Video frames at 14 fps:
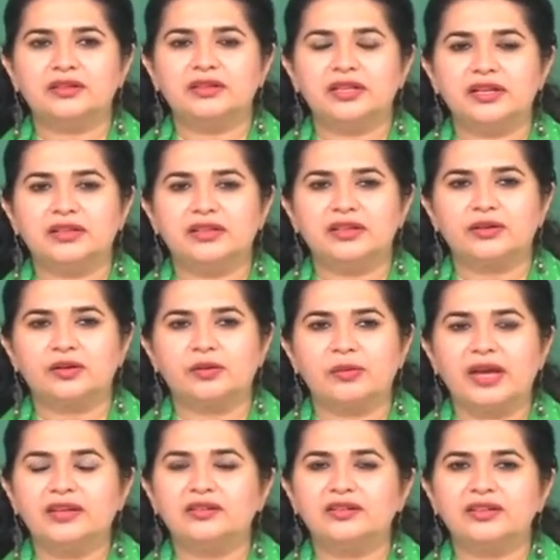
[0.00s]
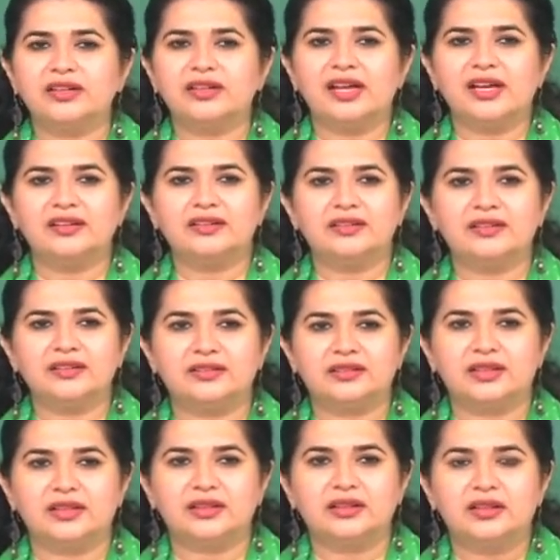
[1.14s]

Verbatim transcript: the other romantic and idealistic.